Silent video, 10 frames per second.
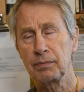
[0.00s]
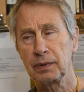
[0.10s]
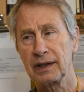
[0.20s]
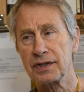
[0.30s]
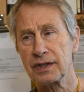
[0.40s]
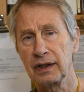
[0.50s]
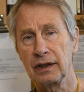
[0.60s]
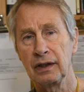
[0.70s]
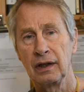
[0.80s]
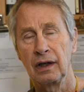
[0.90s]

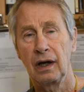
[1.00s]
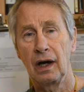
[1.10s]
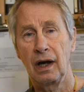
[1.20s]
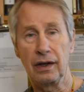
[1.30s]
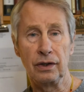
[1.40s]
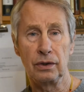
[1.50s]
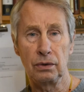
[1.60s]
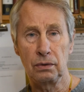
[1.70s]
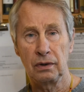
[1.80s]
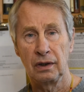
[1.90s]
placing a new